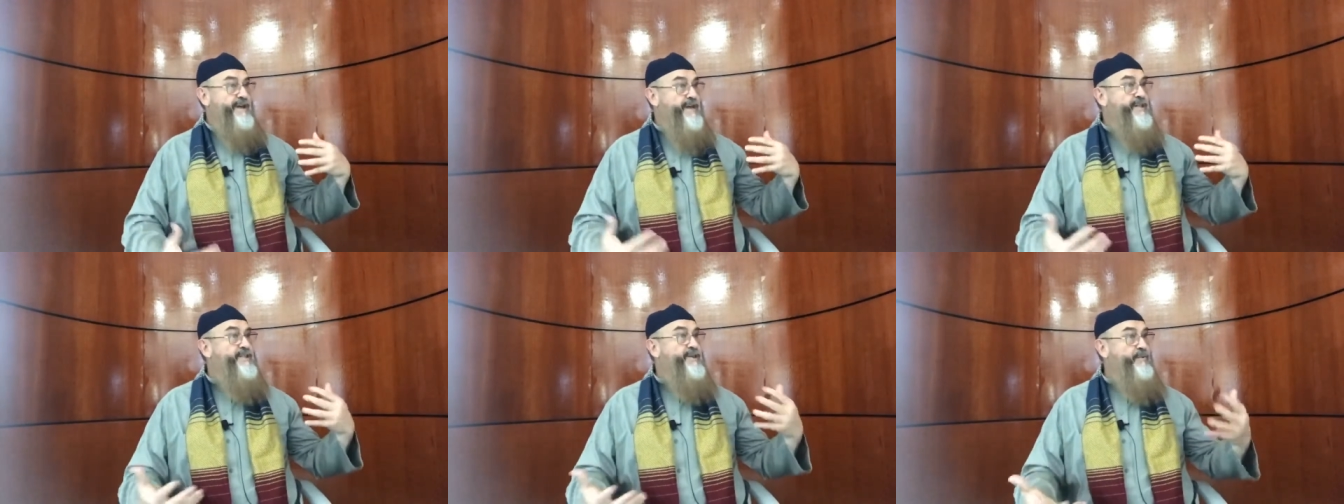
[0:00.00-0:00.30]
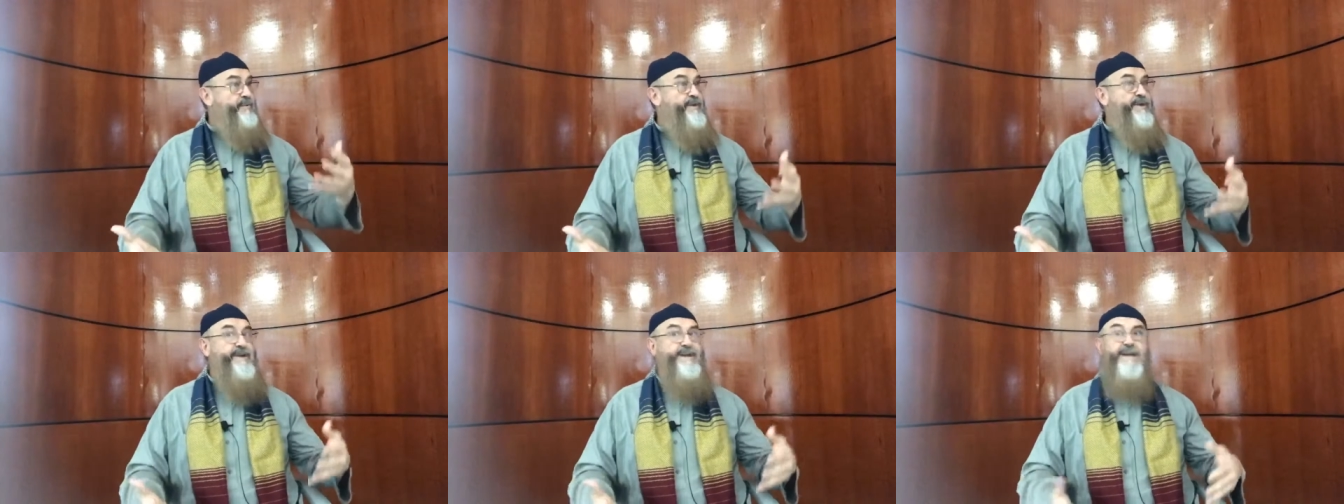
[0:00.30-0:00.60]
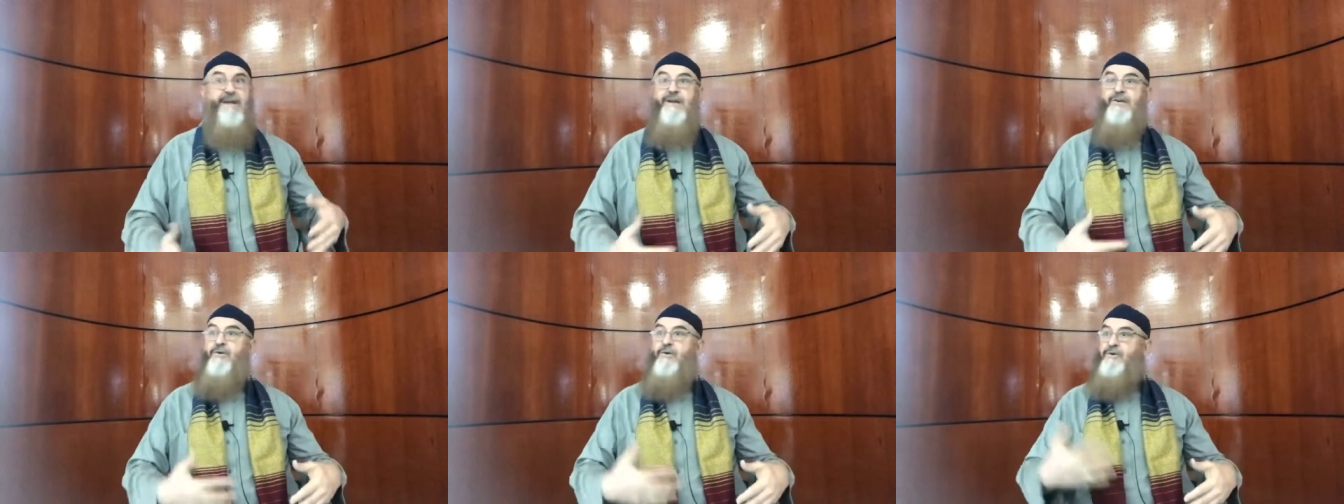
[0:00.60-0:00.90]
in the
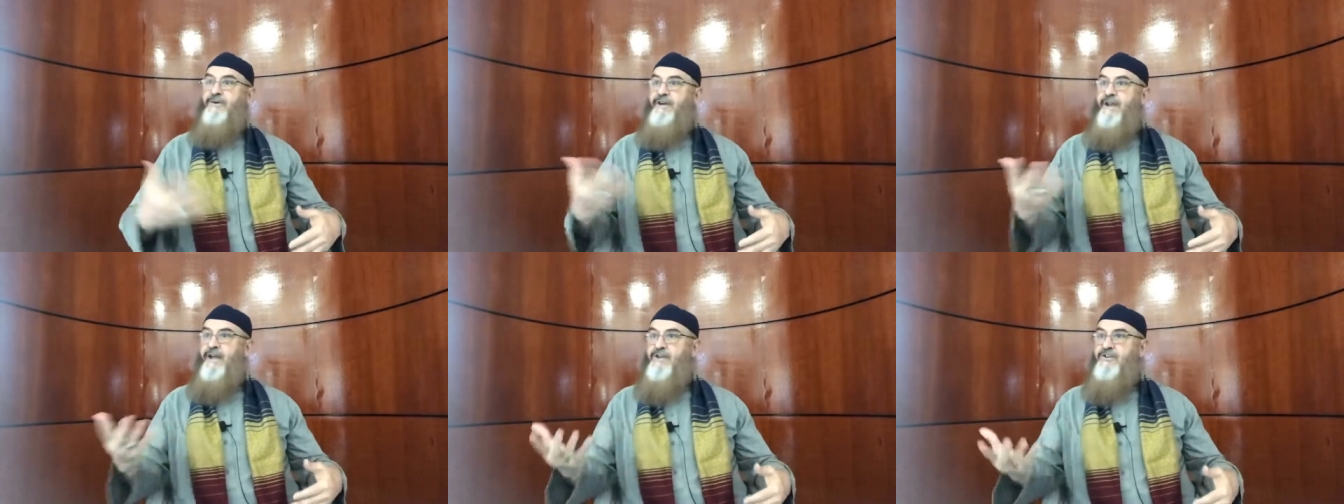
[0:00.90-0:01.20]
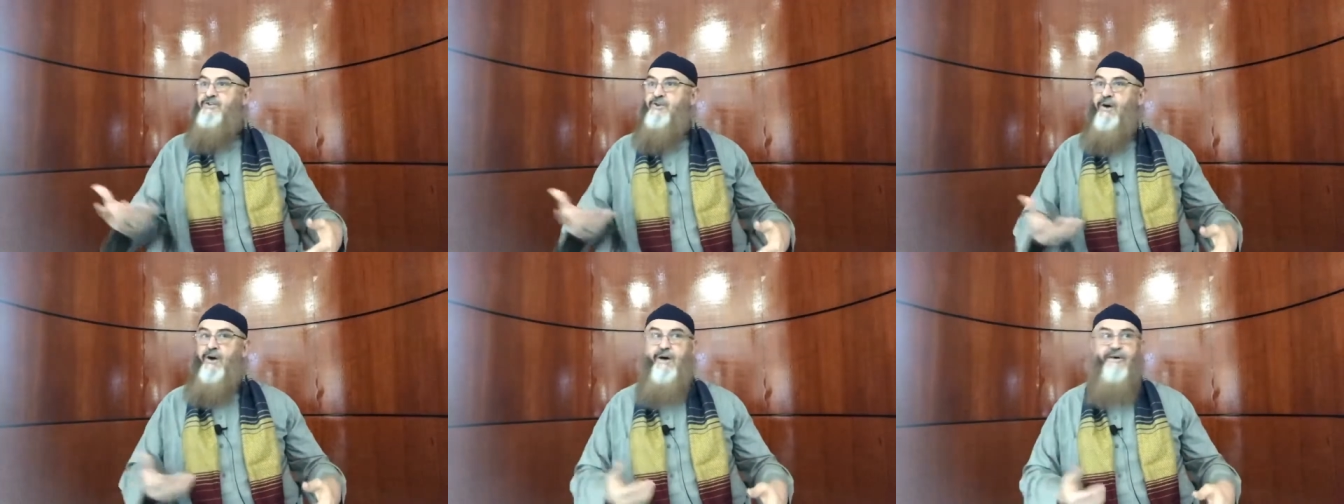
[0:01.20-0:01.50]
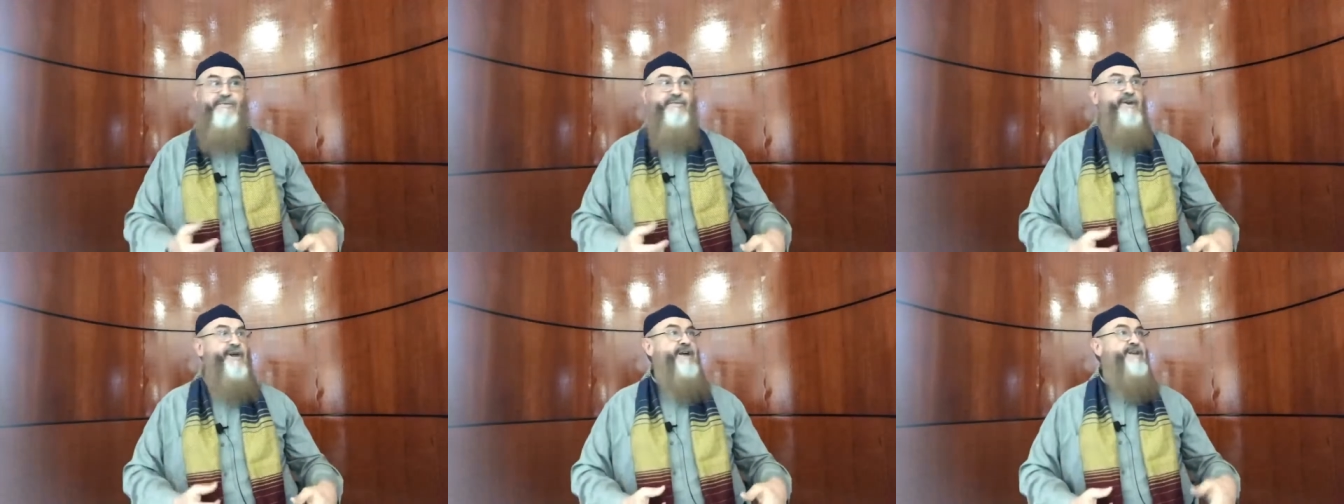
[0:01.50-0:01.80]
weekend or days
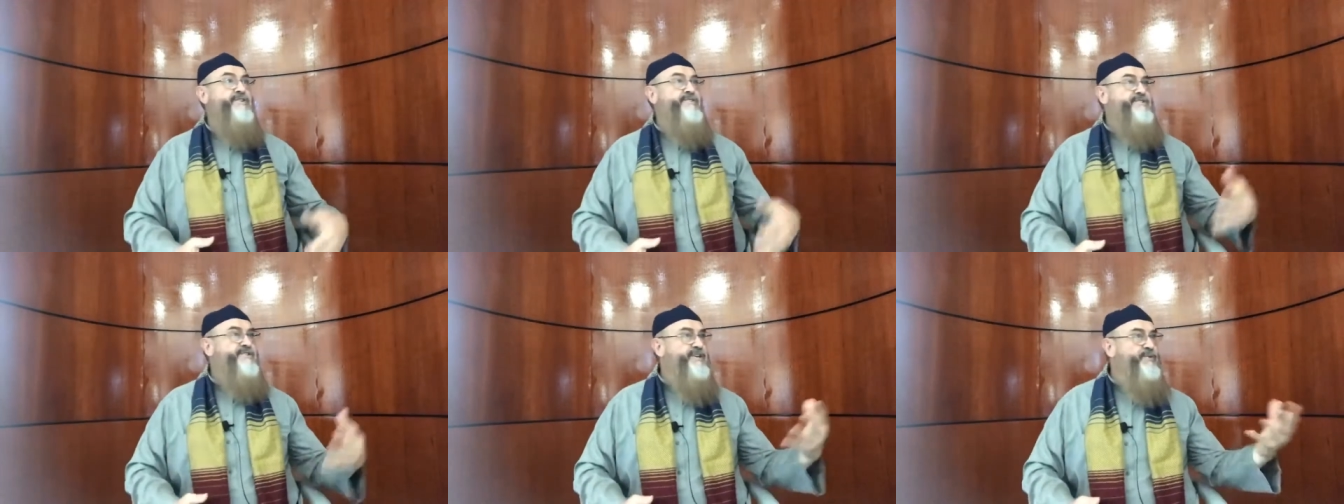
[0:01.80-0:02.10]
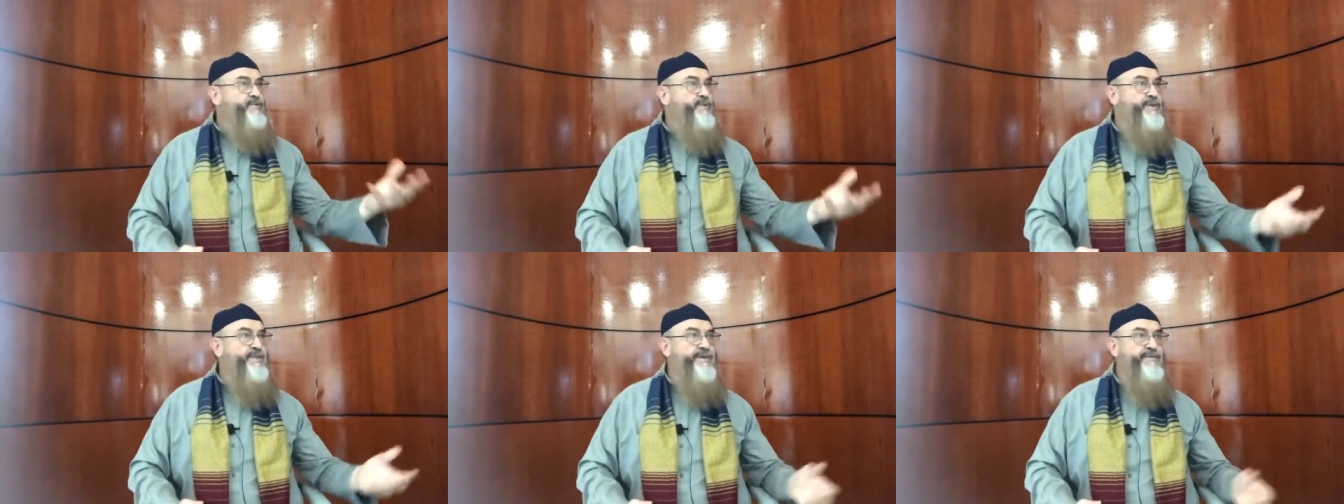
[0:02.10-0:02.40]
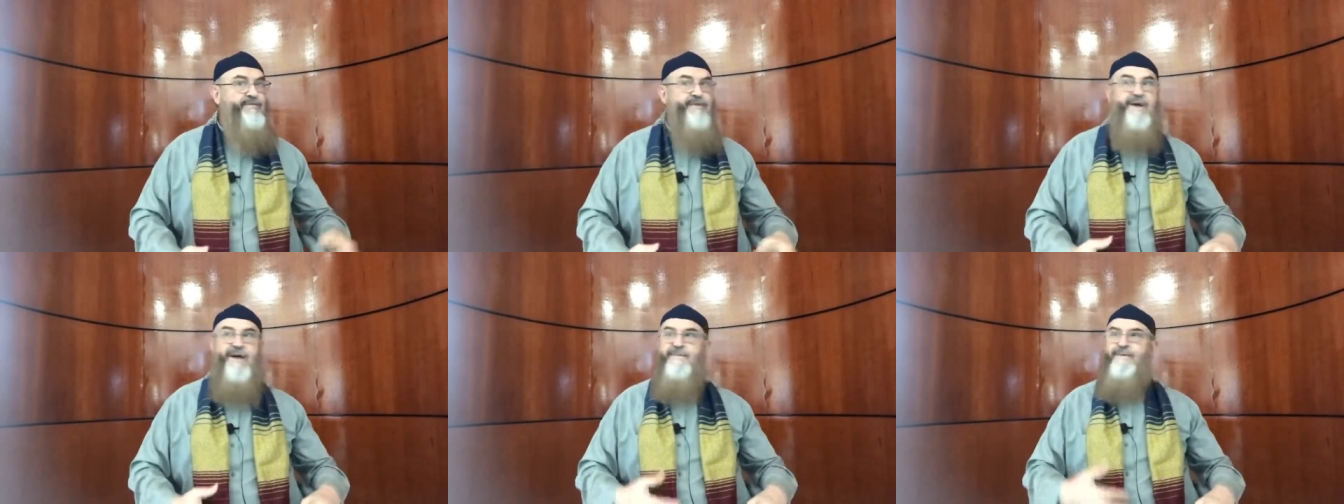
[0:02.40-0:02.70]
off, sit with the
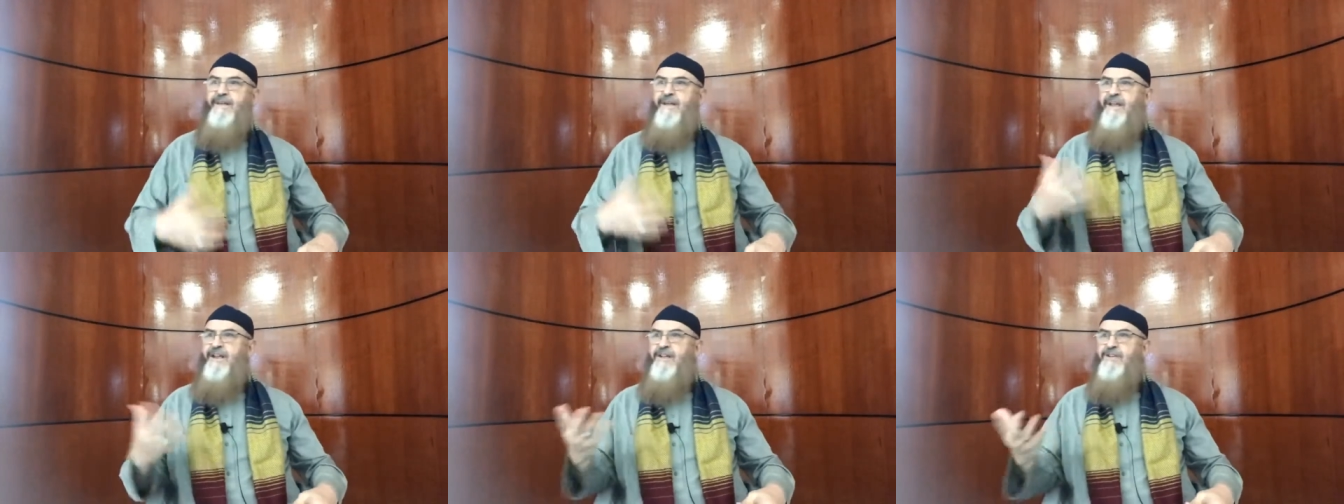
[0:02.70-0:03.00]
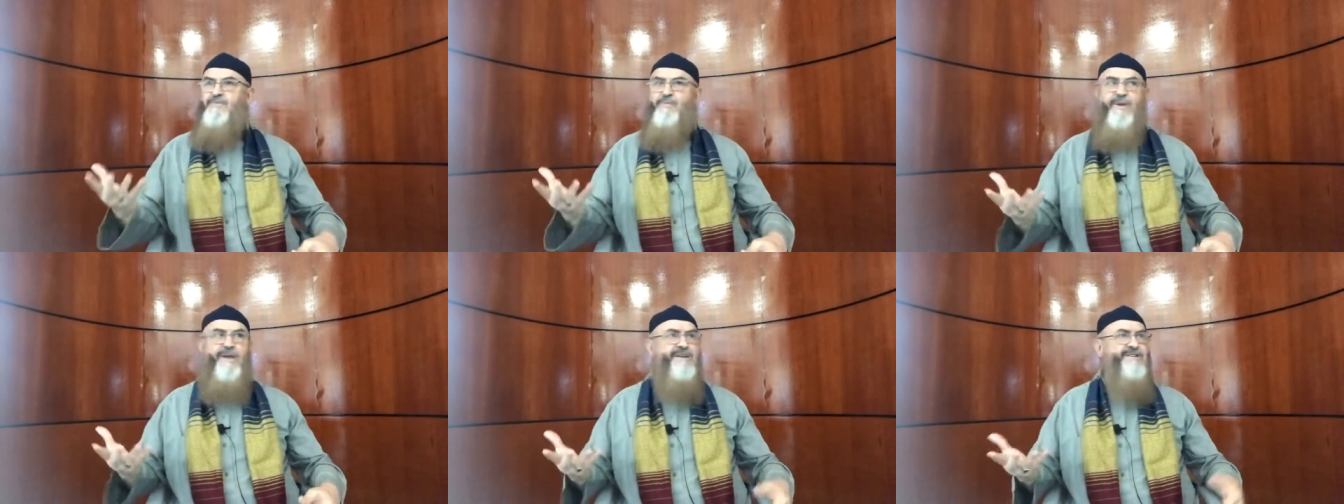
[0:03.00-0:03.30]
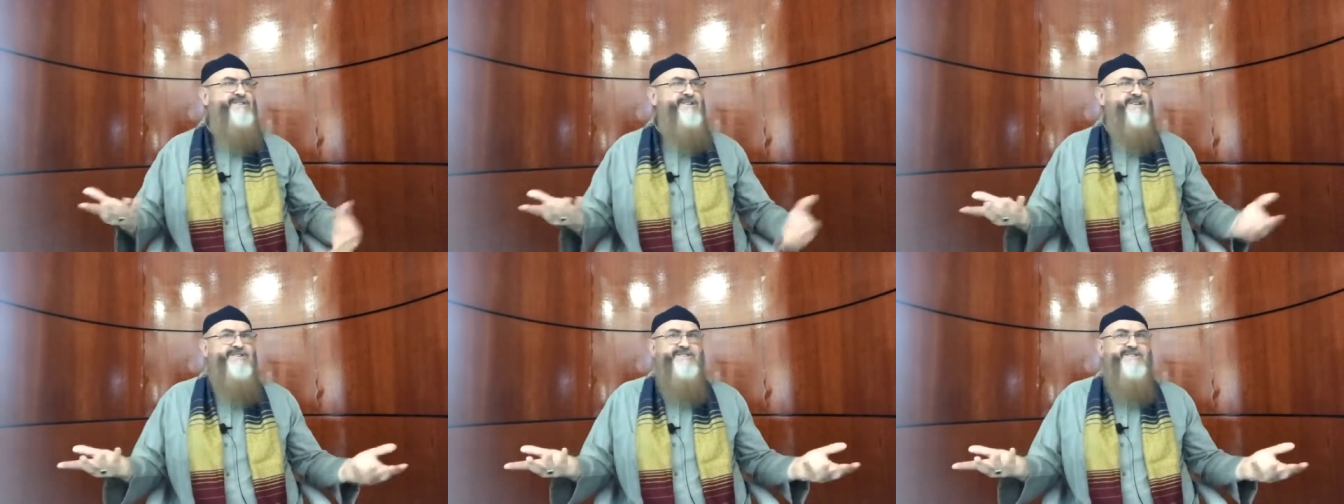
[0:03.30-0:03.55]
family and it's blessed.